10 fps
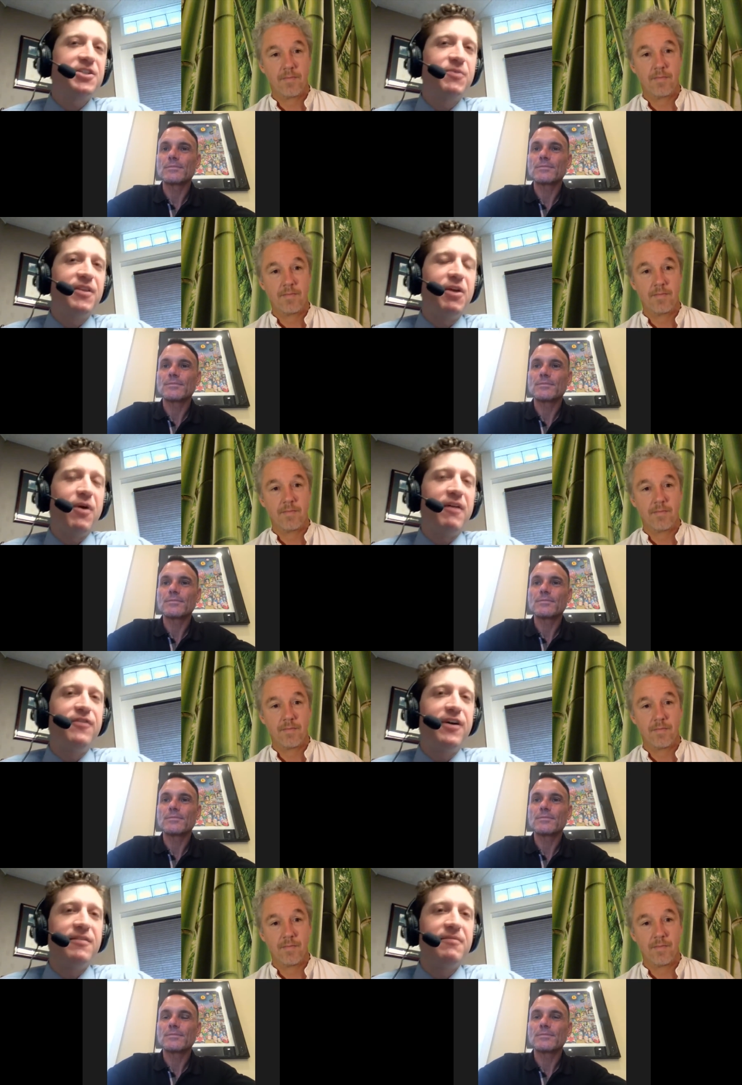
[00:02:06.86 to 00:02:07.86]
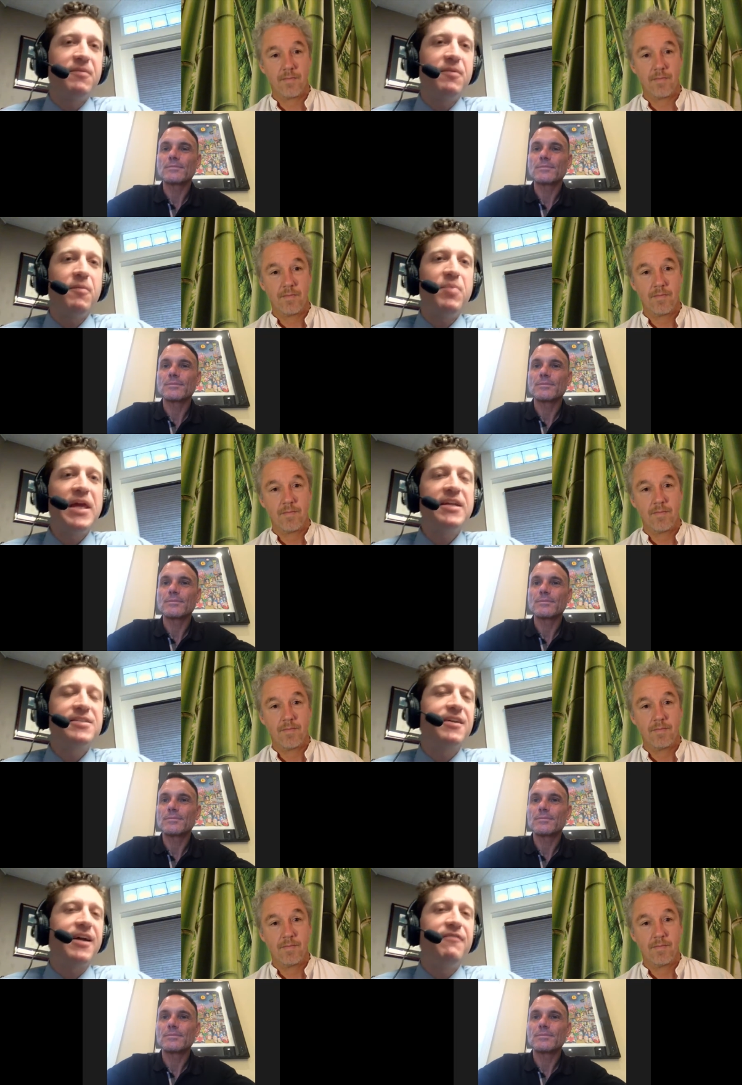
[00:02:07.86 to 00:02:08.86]
Speaker 1: with you, I felt peace
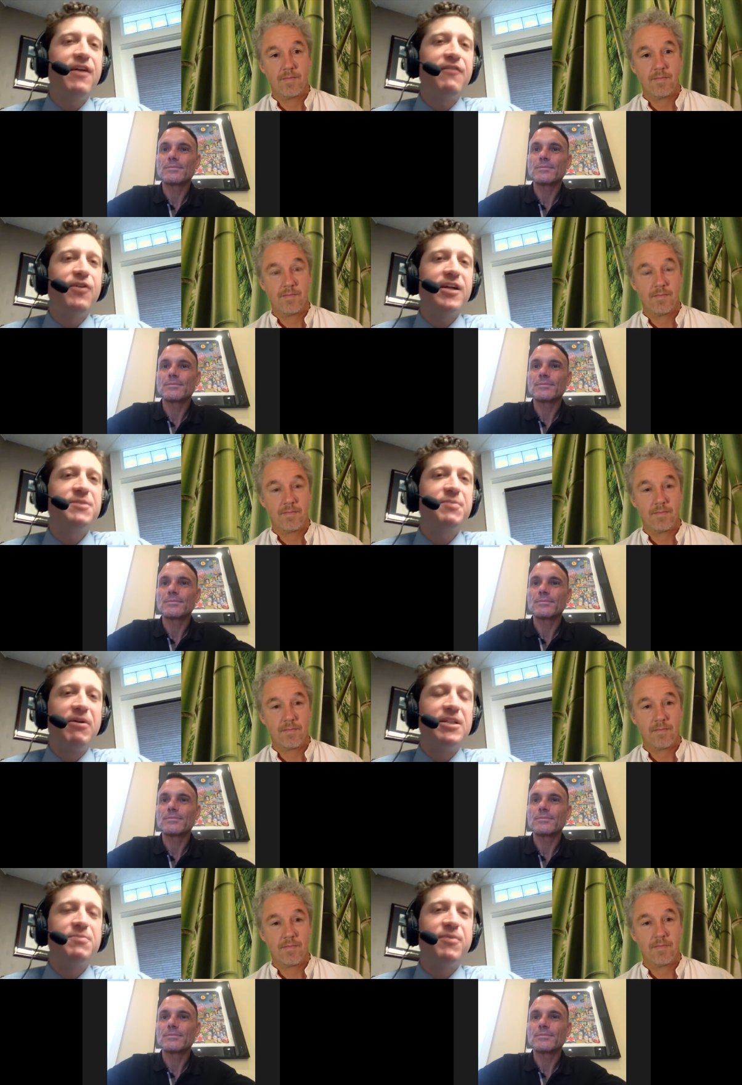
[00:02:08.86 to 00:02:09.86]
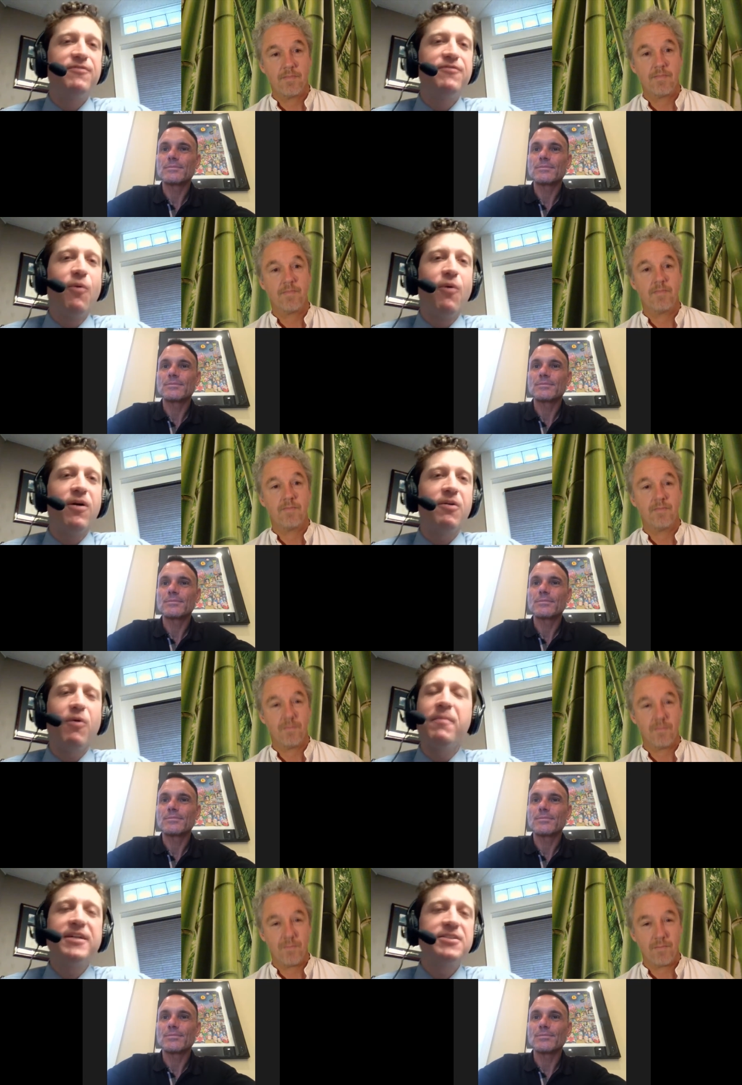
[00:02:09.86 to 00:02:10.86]
like I've never experienced before.
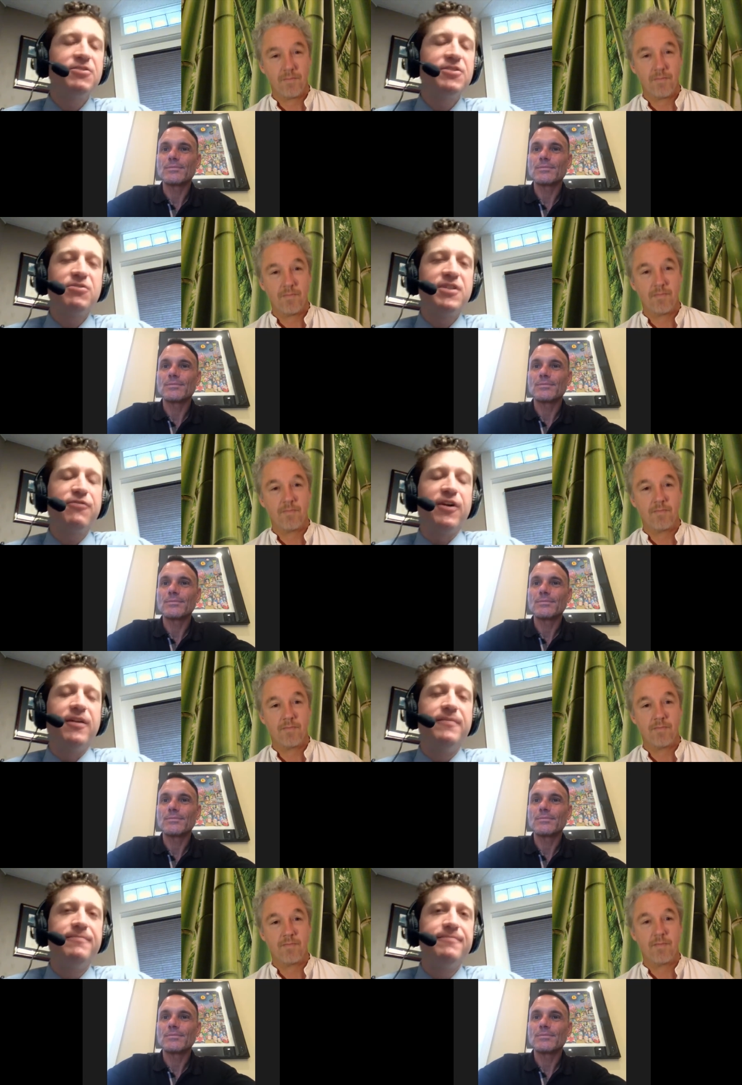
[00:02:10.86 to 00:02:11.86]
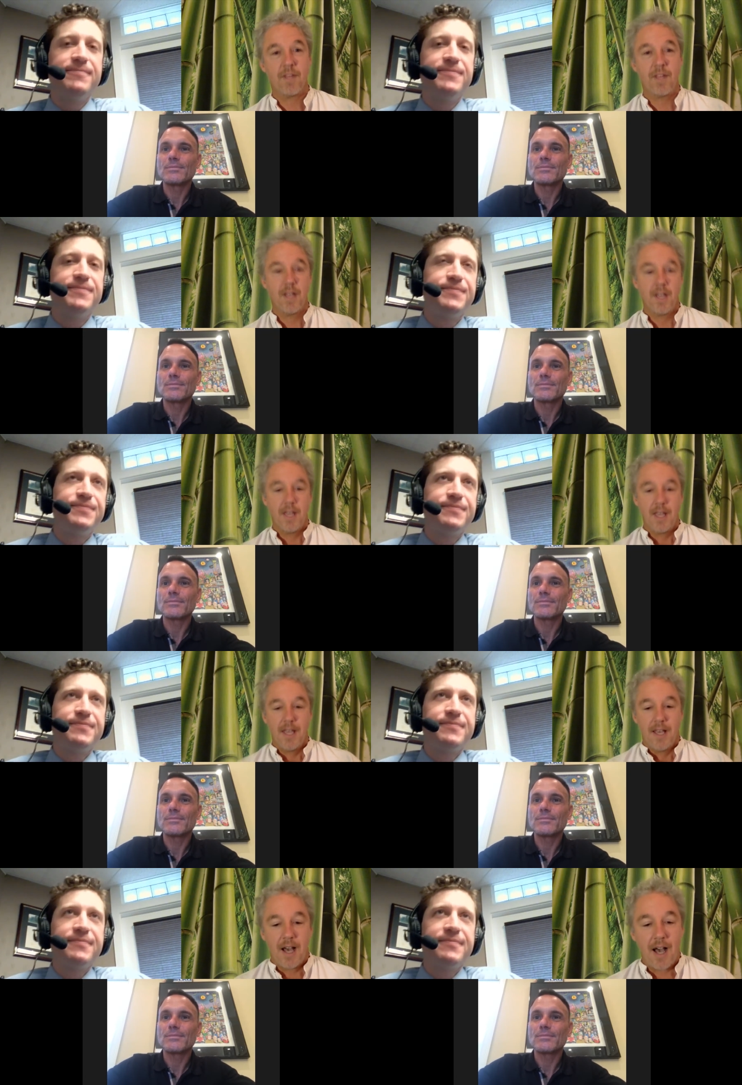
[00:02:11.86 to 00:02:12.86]
What makes you so different?
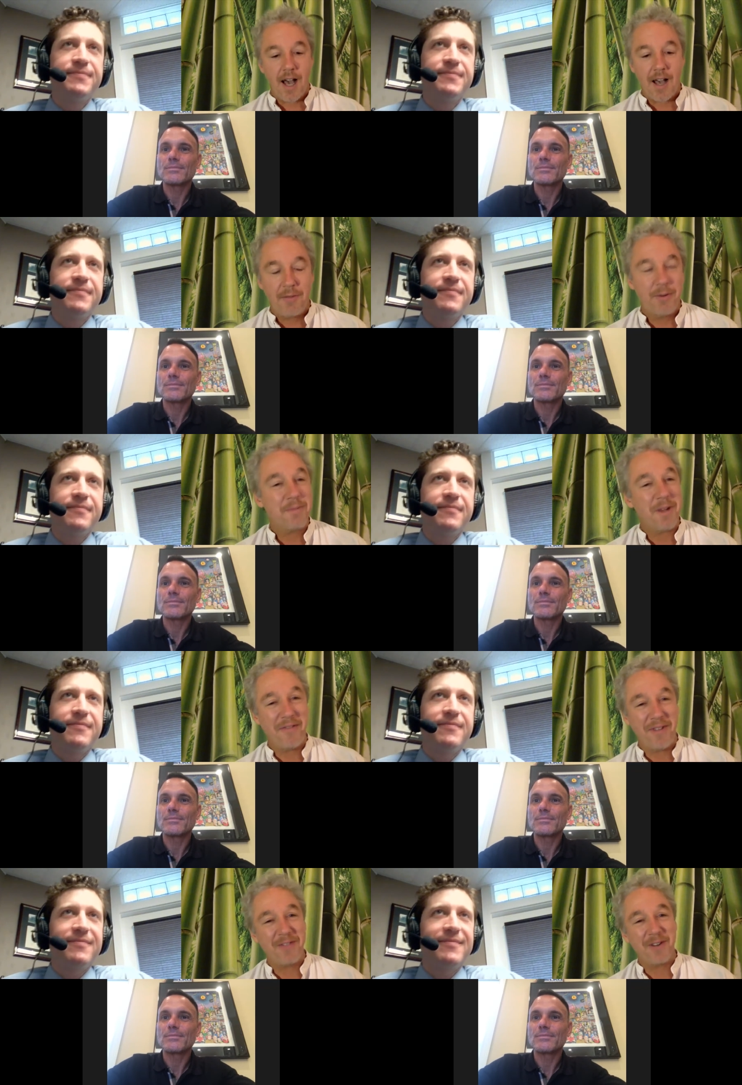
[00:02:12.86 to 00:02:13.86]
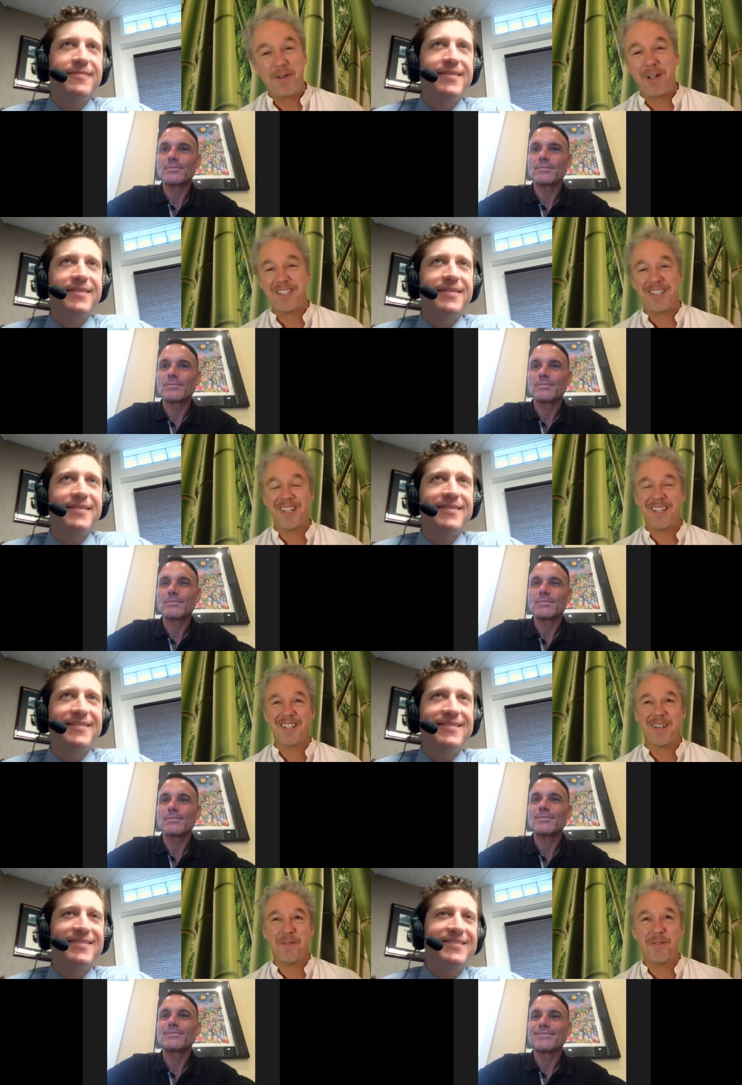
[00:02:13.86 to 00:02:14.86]
Speaker 2: Ah, one of my favorite
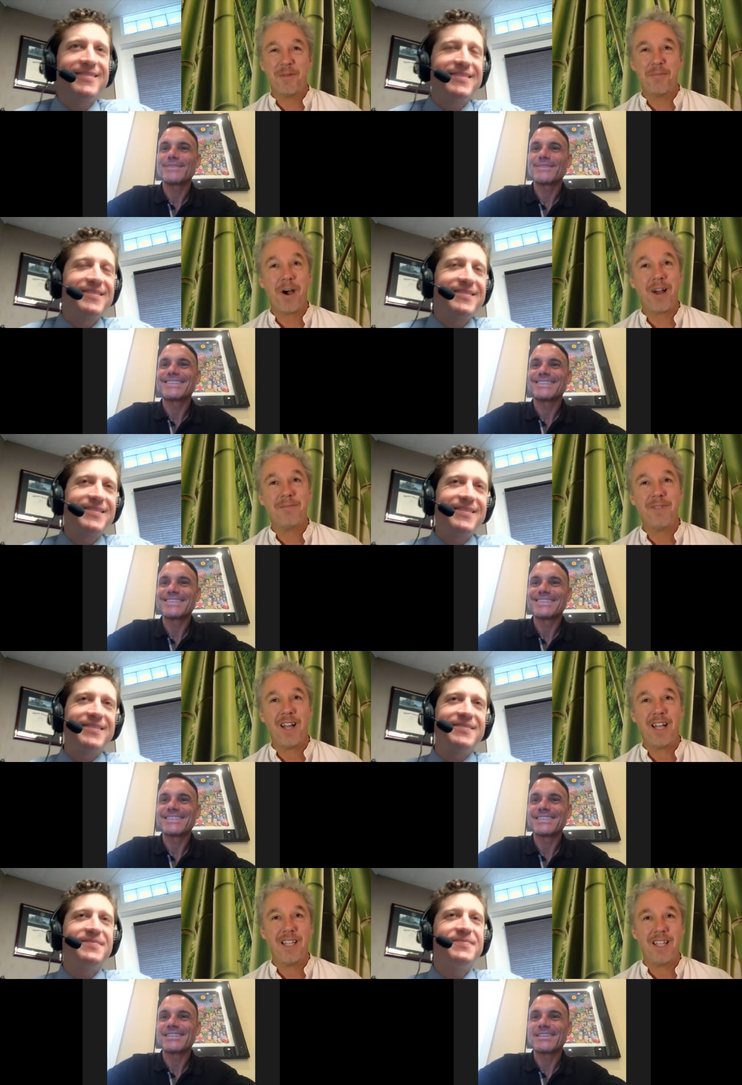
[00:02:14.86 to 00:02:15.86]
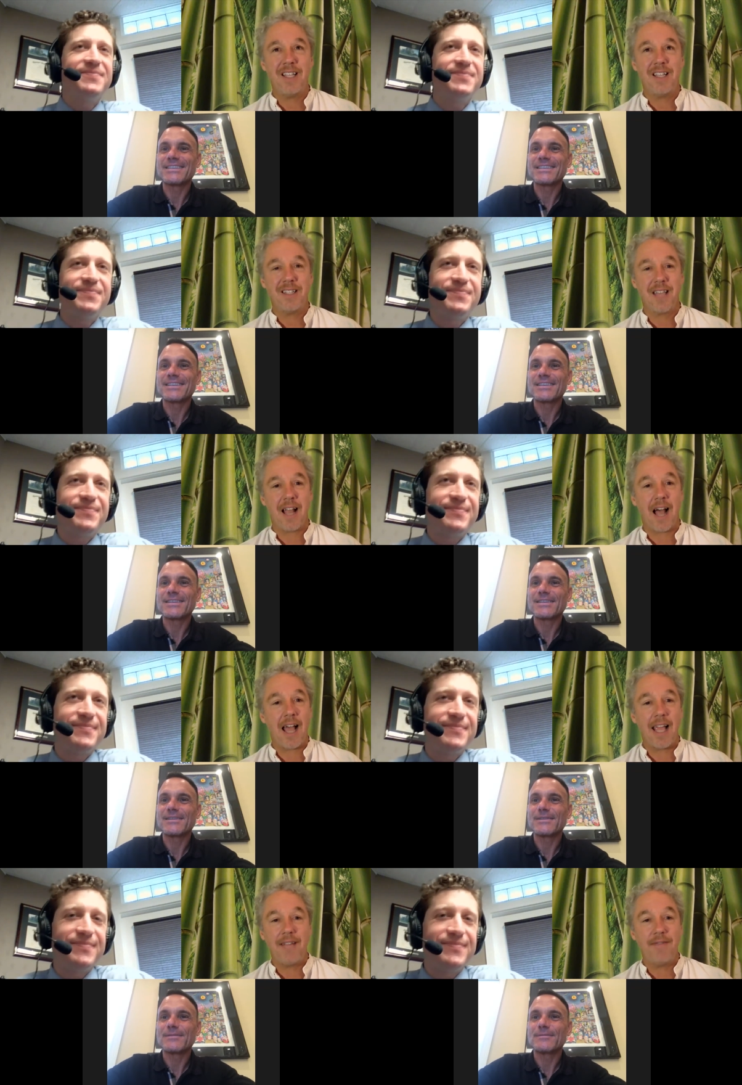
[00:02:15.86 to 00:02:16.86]
questions. The, the bottom line is that
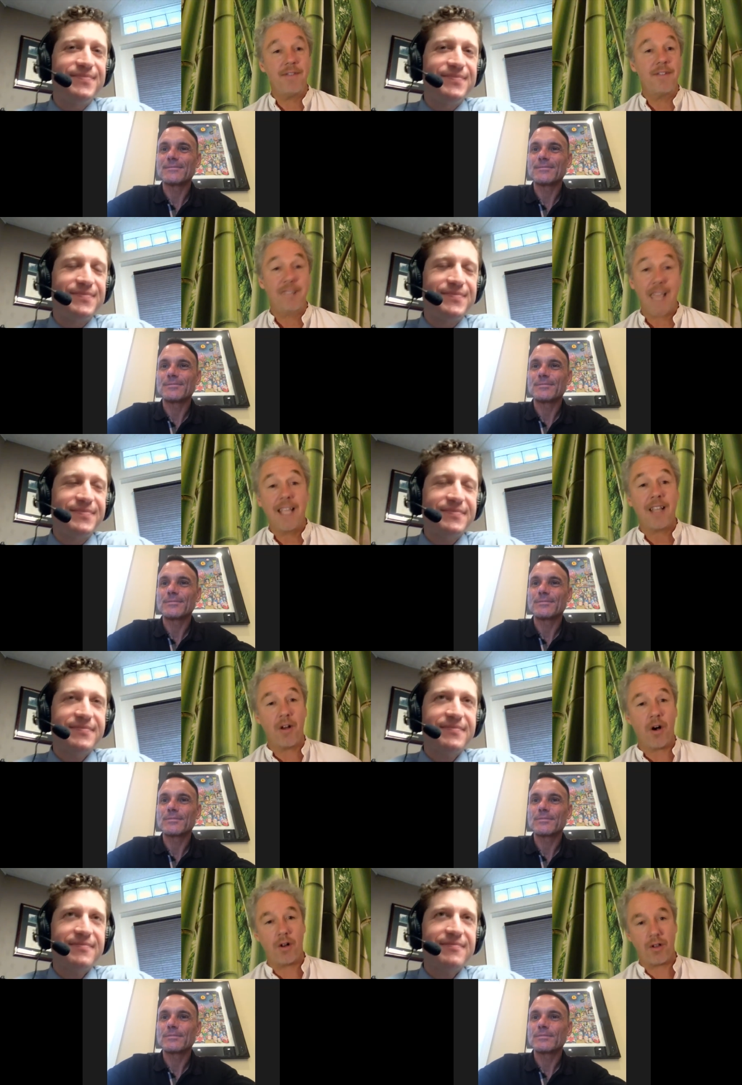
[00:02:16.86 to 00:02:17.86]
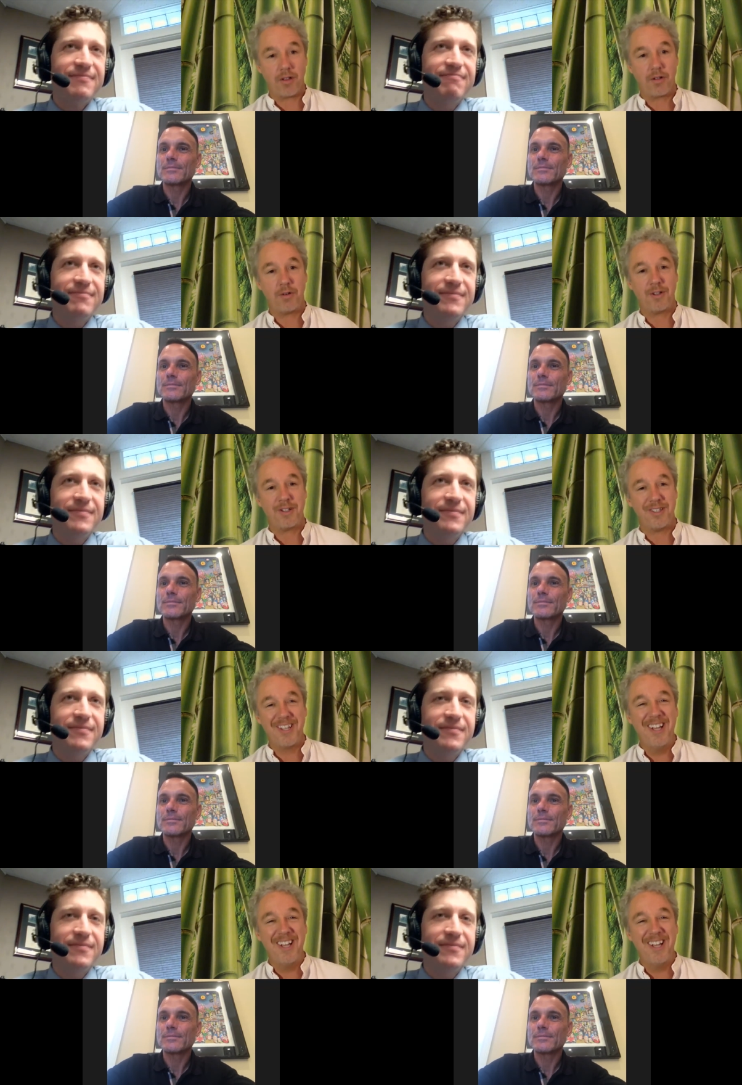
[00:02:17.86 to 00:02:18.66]
I taken all of the courses.